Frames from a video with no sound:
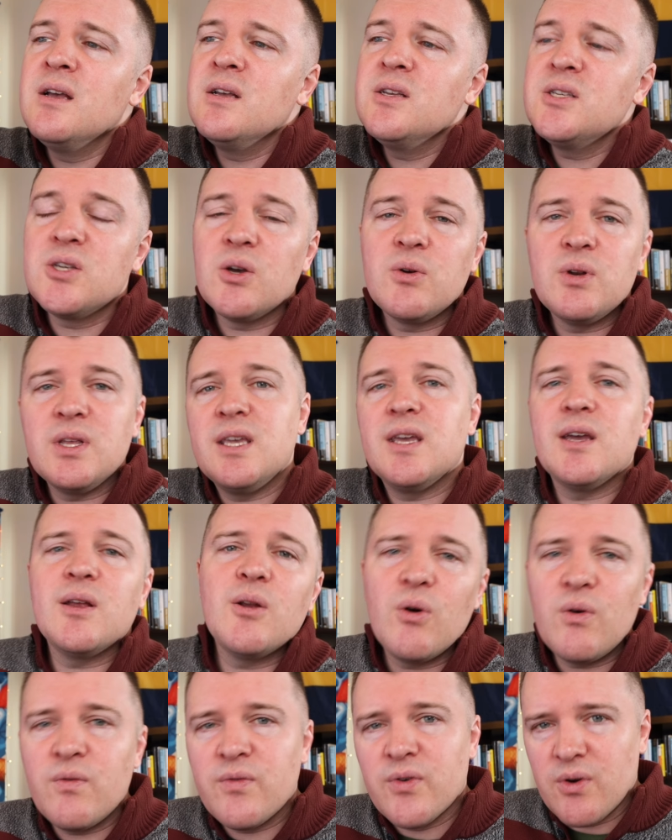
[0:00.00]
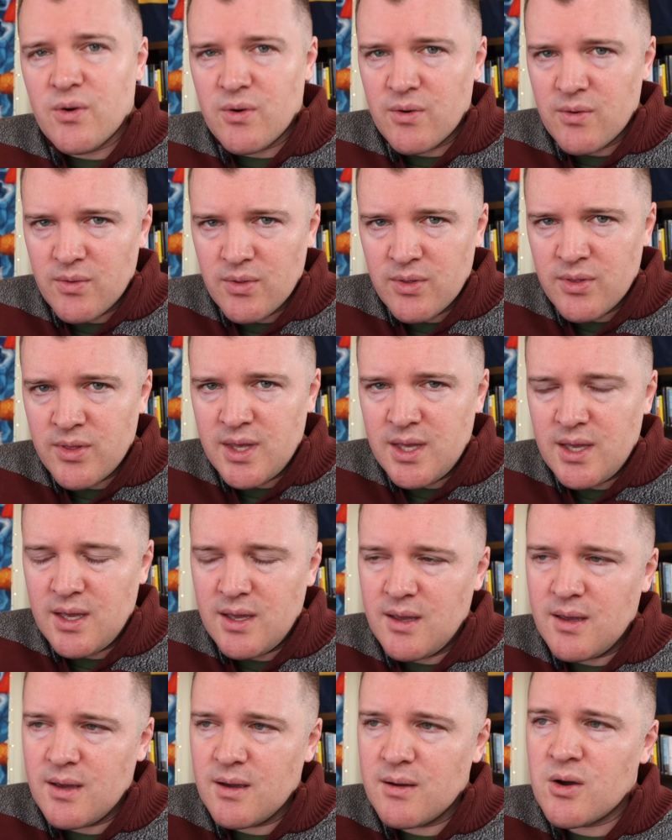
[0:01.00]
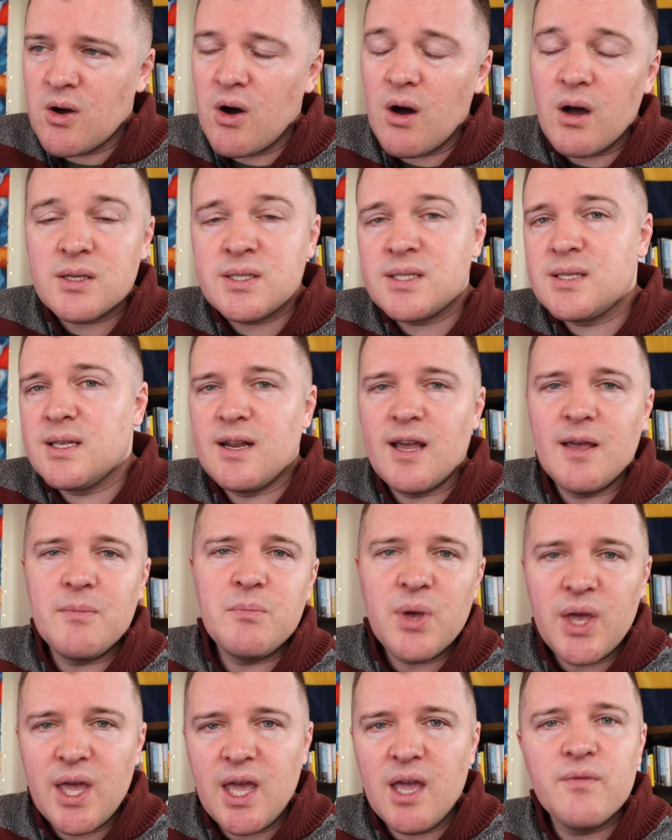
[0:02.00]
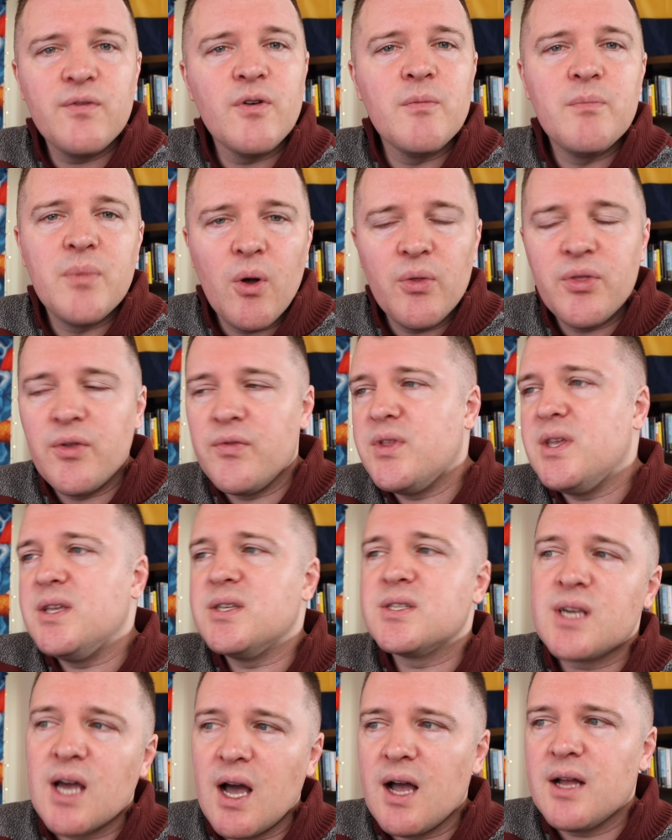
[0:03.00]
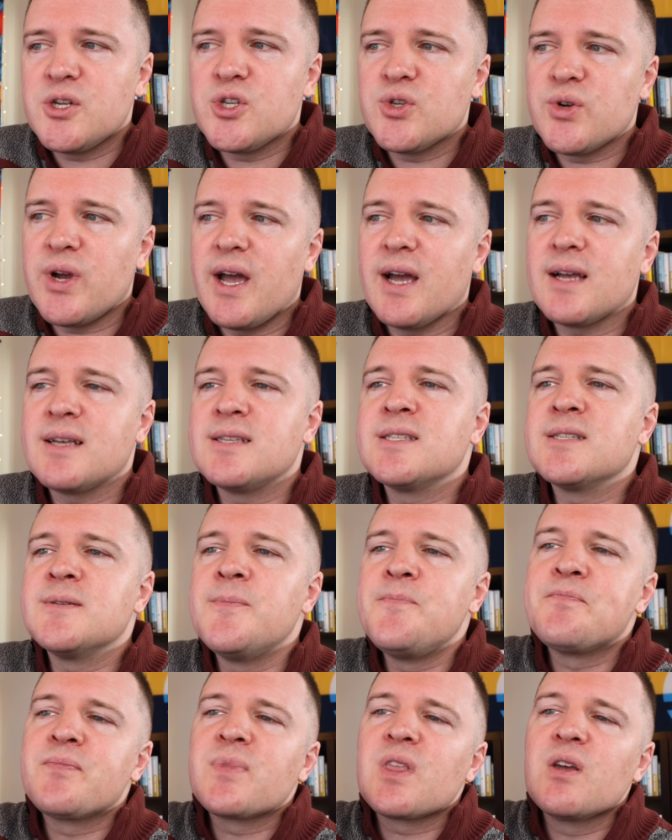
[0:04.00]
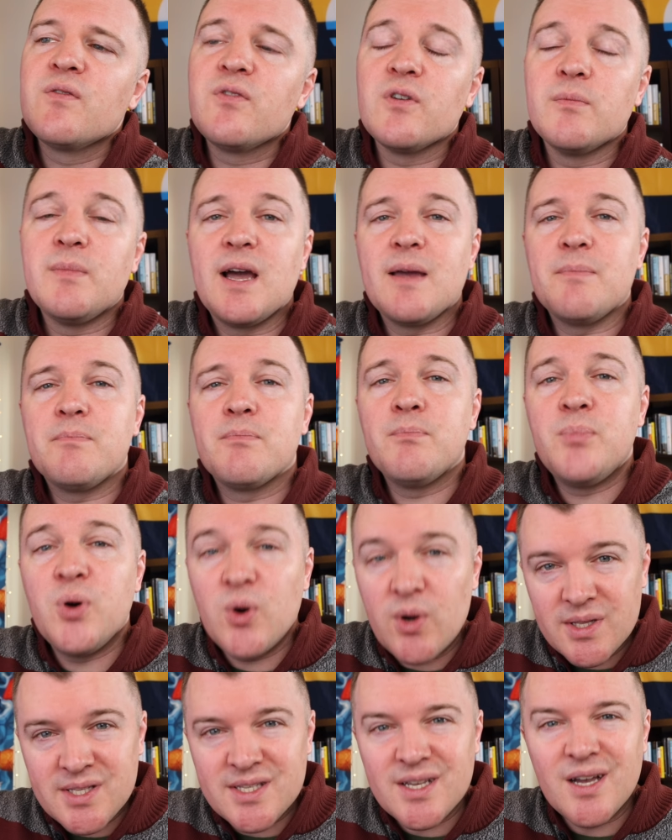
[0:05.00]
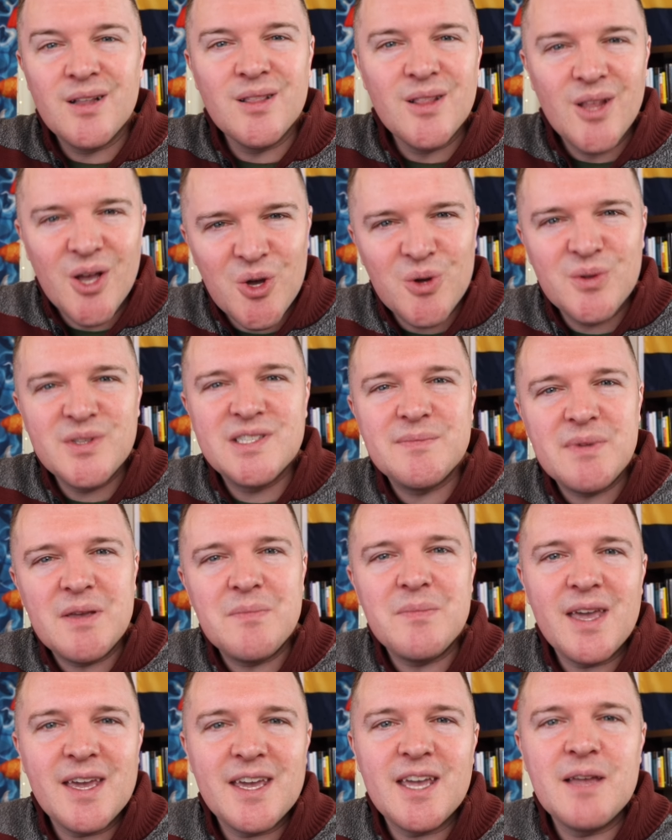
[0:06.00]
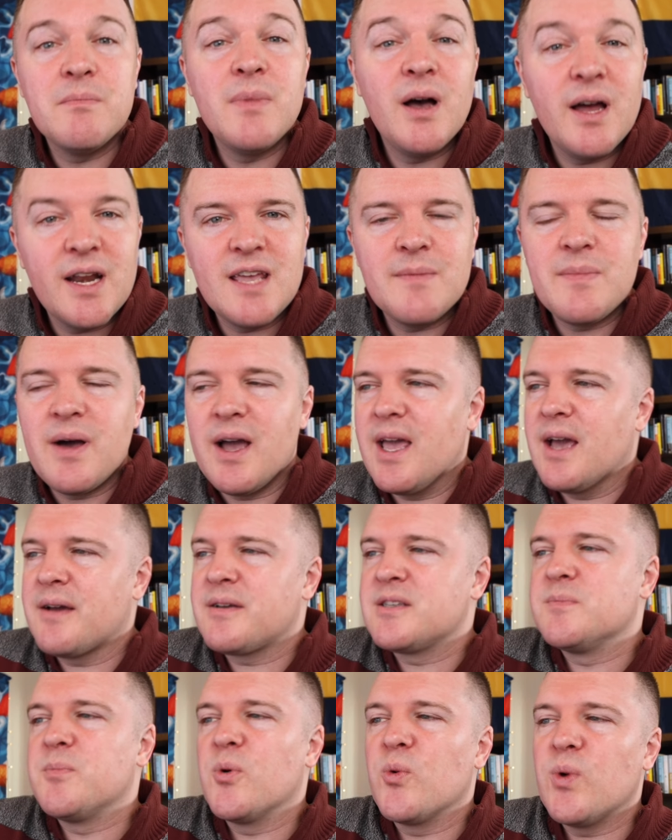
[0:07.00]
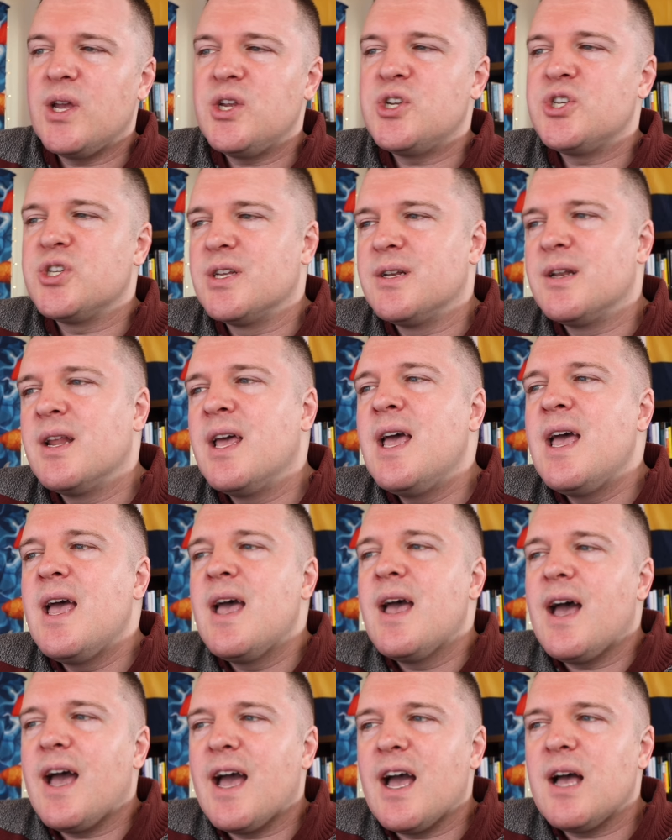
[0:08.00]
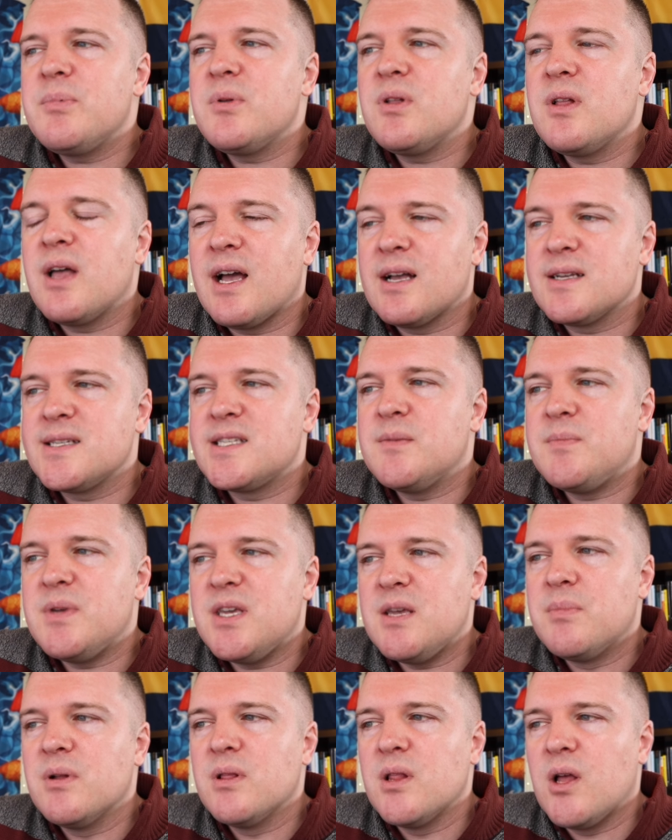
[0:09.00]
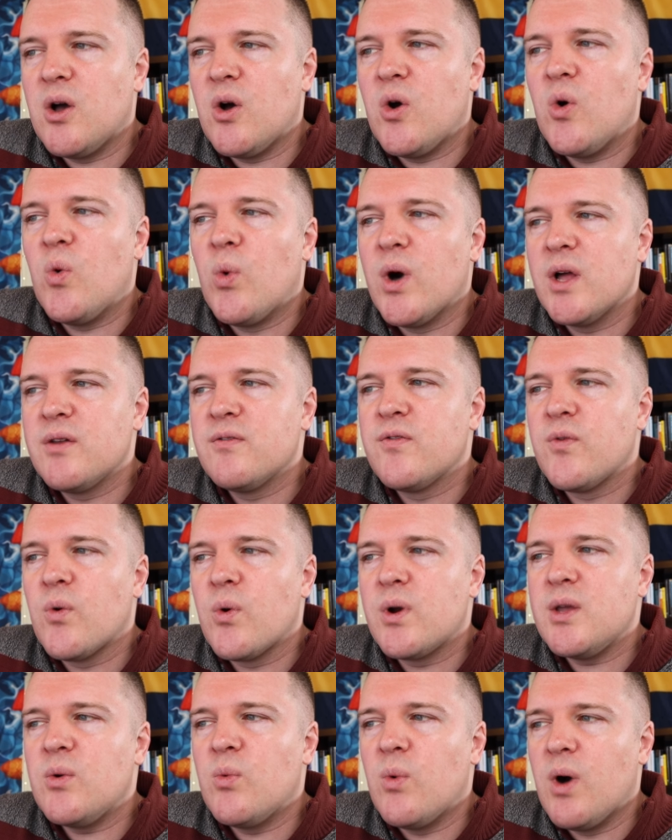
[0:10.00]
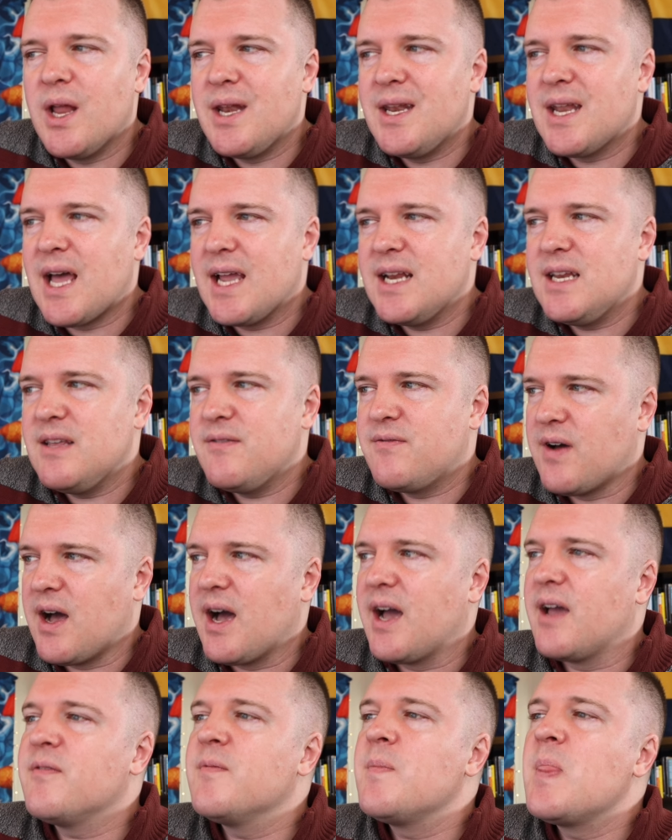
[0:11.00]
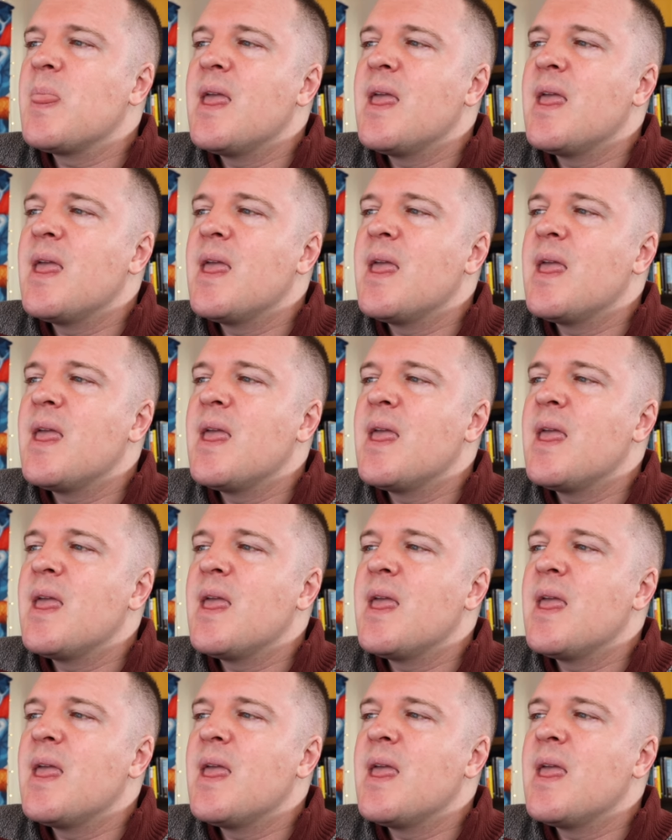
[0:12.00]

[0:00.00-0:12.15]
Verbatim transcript: So to get over the cost that I'm paying for both of these contracts, for my put alone to be making money by expiration, Apple has to be below 141.95.